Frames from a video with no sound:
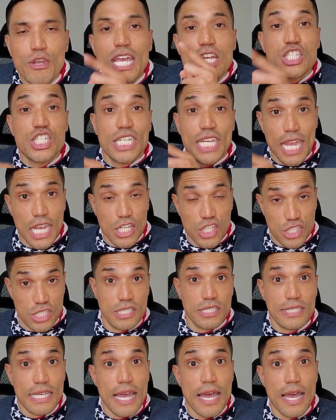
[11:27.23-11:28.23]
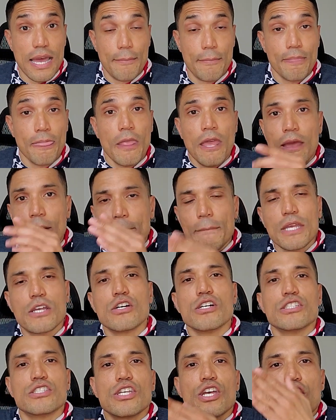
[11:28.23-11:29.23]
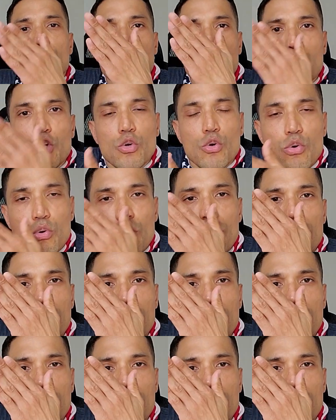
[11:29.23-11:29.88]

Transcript: education tab. Because through